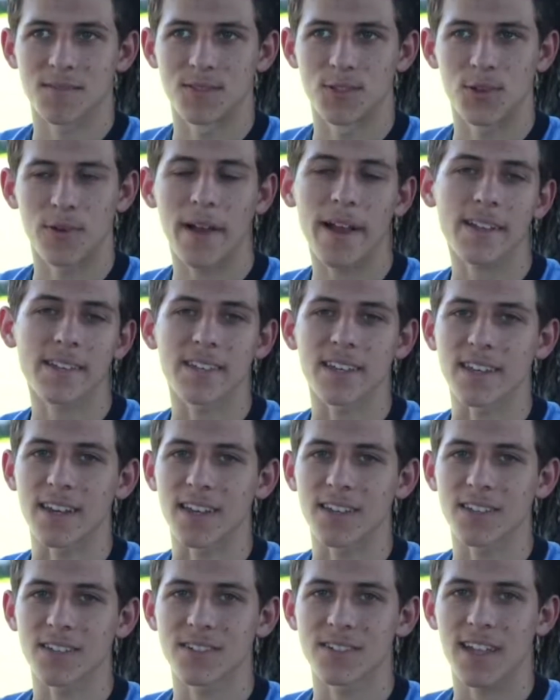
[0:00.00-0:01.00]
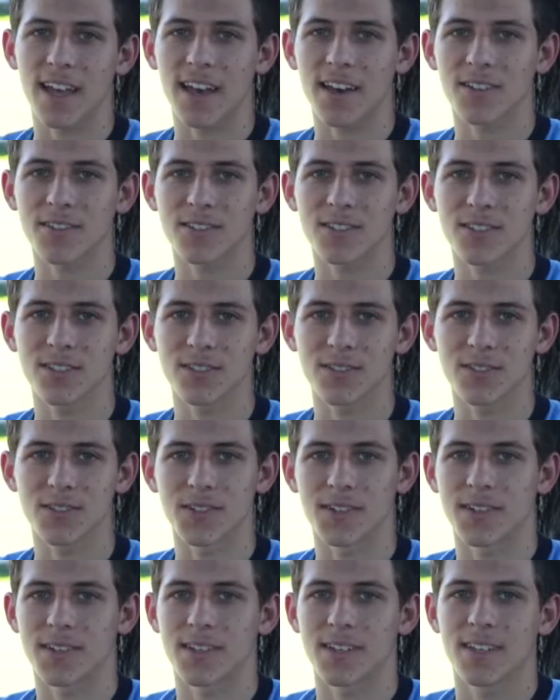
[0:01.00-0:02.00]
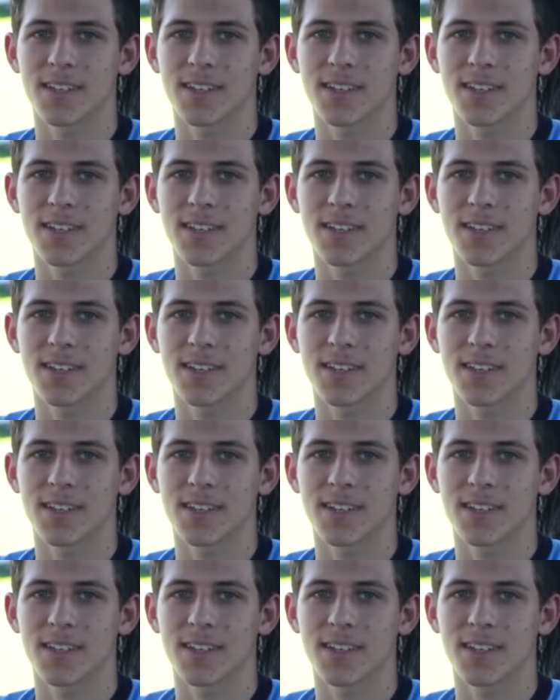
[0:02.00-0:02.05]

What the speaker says: directing. I learned how to